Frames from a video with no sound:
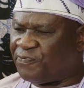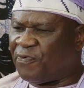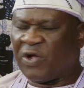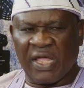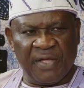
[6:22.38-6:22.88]

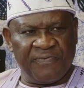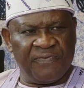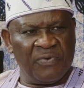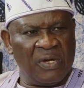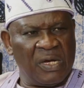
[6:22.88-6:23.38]

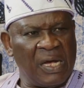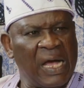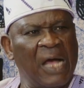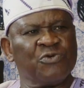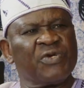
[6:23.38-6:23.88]
forgive, mm-hmm.
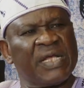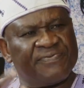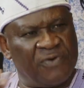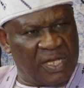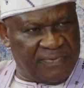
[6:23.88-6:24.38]
and you get
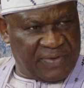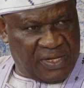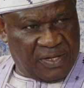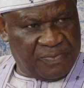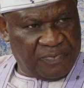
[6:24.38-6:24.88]
forgiven.
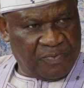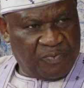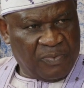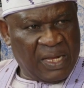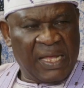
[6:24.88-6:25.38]

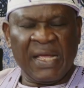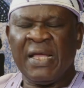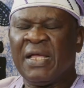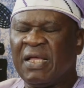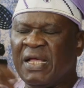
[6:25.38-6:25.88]

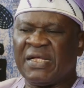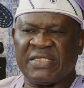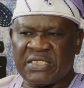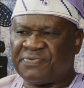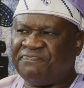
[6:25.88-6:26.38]

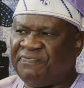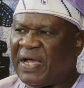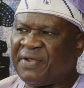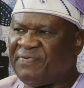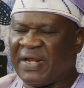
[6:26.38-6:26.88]
It is
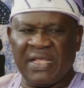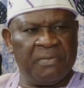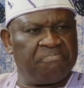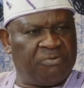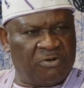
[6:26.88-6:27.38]
very, very
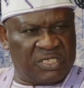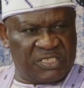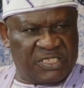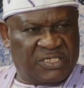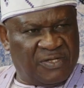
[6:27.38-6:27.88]

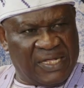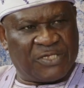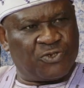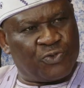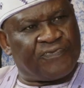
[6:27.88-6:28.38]
important
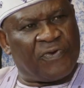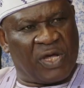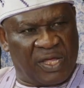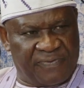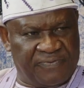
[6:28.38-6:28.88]
that you
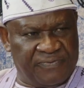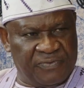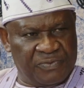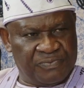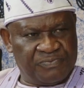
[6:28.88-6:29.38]
forgive.
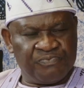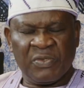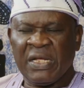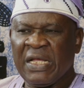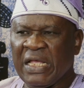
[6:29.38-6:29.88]

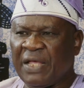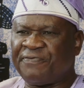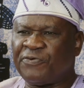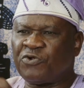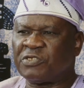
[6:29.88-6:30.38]

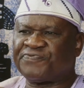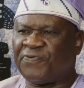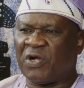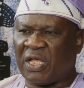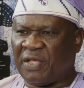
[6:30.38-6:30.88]
If you don't
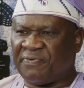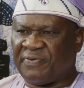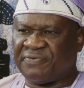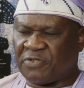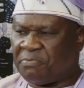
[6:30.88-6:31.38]
forgive,
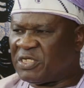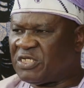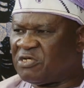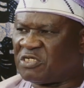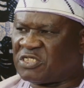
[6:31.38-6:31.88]
if
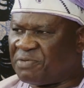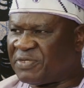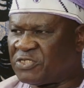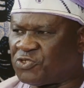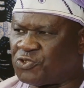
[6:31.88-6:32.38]
somebody does
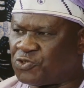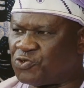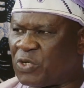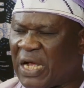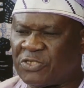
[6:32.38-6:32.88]
something to
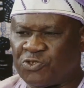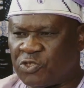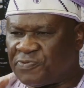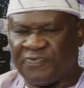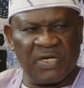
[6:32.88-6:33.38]
you and you
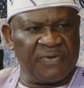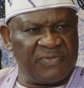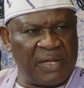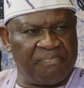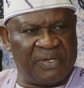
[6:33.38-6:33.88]
don't
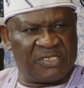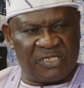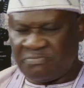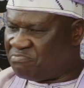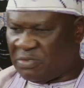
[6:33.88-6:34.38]
forgive that
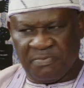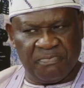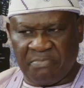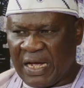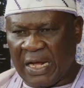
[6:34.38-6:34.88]
person,
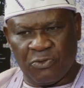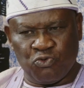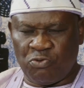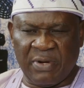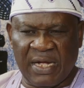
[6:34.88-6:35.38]
man,
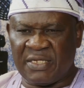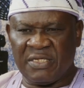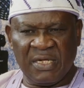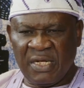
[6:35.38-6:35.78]
woman,